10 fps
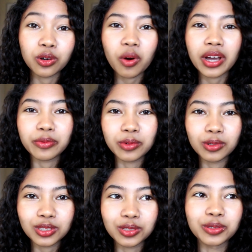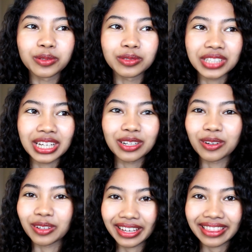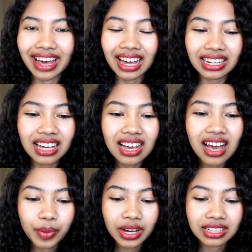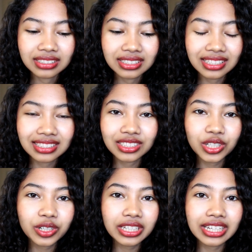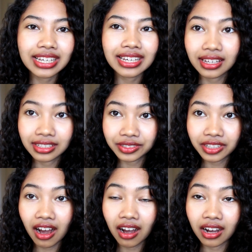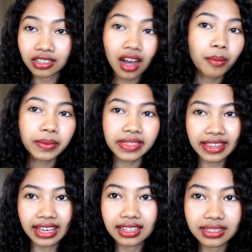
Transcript: quite rude to say no like that. But in Turkey, it's a common thing.